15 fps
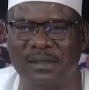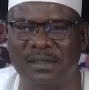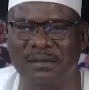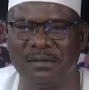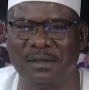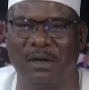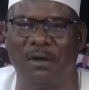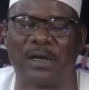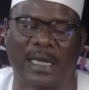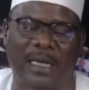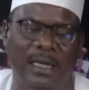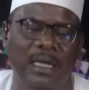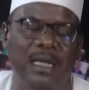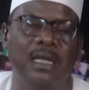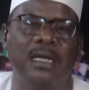Okay,
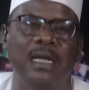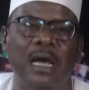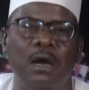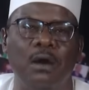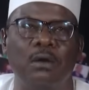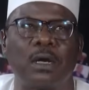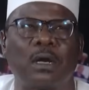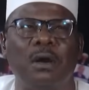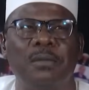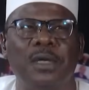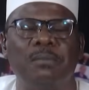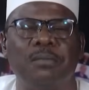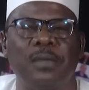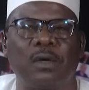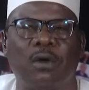now
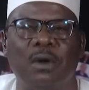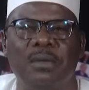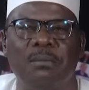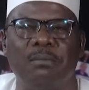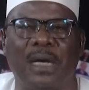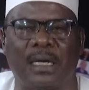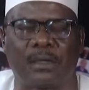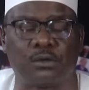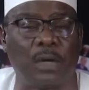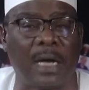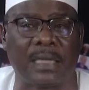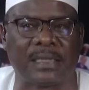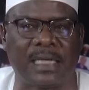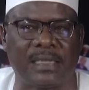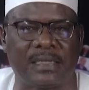coming back. So
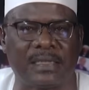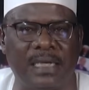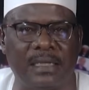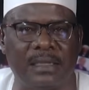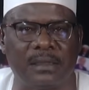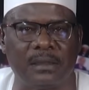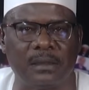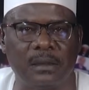as I said,